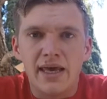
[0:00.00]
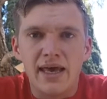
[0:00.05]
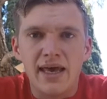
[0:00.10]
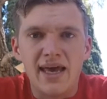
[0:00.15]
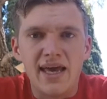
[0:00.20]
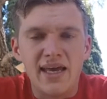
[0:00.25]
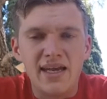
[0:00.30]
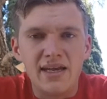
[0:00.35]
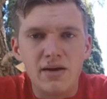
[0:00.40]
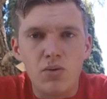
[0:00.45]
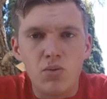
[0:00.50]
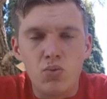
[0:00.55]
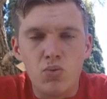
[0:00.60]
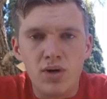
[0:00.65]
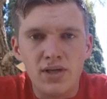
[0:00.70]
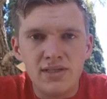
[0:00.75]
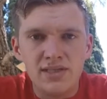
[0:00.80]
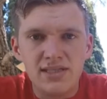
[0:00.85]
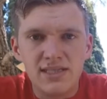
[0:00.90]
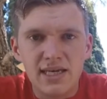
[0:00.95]
And
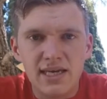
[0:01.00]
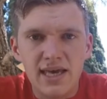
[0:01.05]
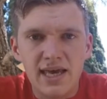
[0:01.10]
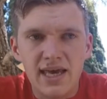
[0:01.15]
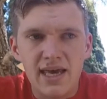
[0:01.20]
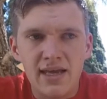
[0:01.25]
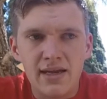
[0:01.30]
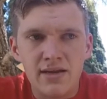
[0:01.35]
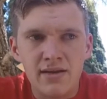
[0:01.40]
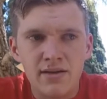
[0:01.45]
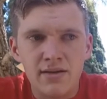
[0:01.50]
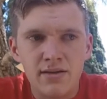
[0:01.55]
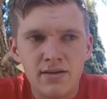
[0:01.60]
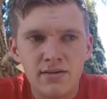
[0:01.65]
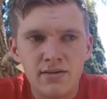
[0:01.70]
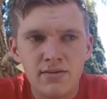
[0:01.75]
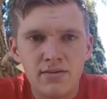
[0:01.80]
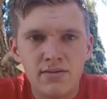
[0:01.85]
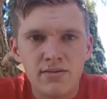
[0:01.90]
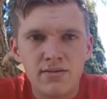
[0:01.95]
once again,
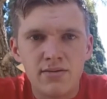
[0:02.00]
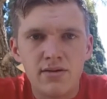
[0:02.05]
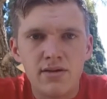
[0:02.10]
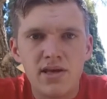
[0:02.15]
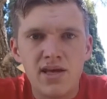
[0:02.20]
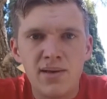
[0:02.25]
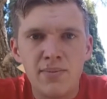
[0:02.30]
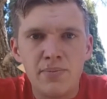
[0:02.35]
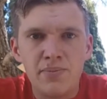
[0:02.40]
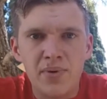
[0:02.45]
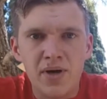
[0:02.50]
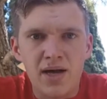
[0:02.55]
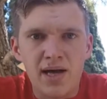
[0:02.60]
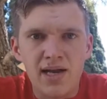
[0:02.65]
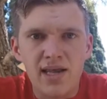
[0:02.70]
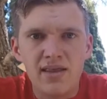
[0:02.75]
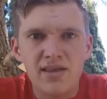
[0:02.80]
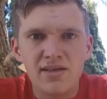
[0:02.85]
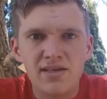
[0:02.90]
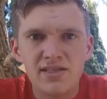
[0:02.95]

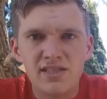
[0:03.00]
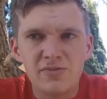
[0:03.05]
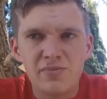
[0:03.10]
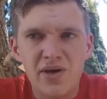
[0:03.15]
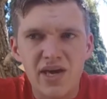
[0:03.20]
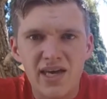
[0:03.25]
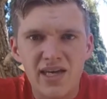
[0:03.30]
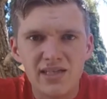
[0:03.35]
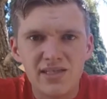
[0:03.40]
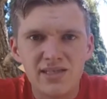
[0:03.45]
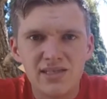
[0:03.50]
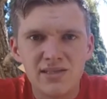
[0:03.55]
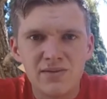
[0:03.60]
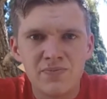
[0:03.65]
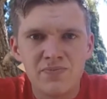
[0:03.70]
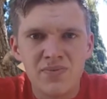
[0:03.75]
embody this space